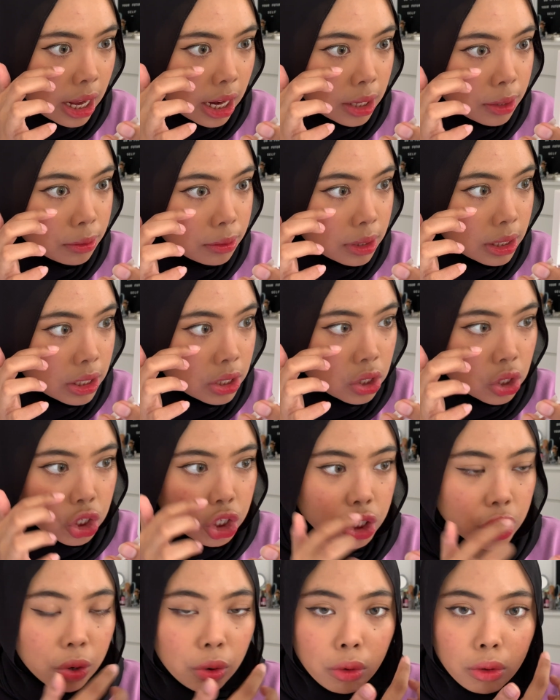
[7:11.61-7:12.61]
I noticed
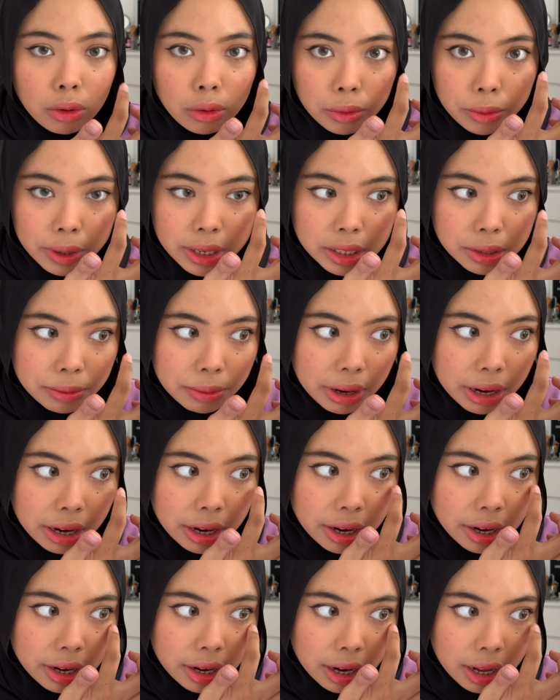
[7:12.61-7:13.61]
she always
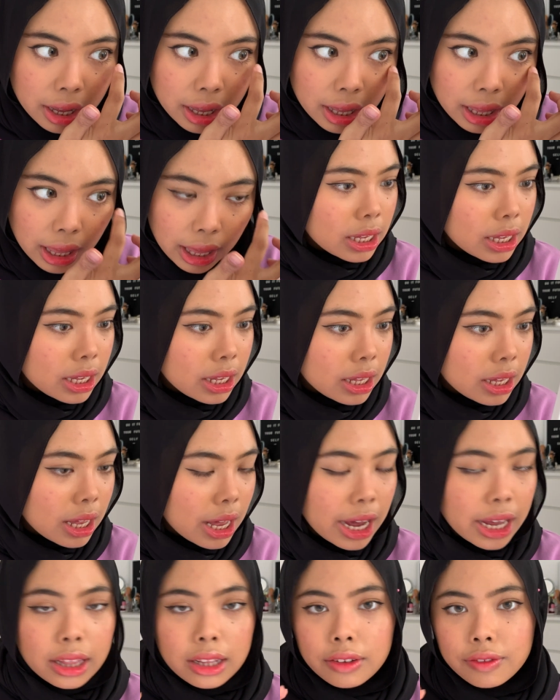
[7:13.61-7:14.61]
wear.
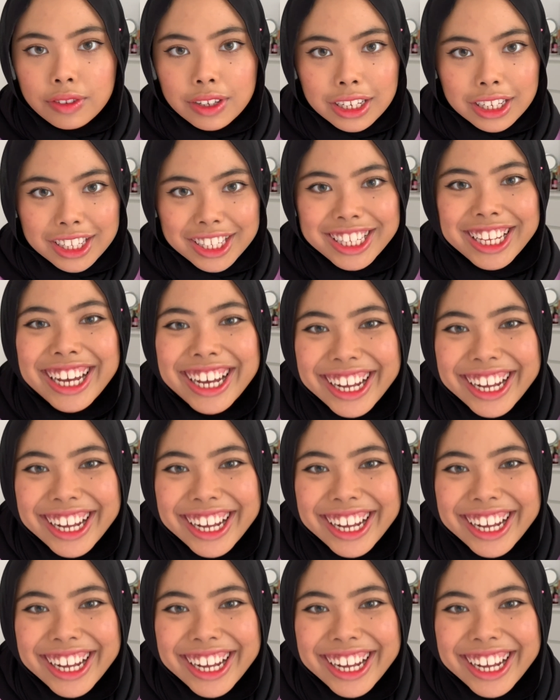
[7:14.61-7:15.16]
I love this.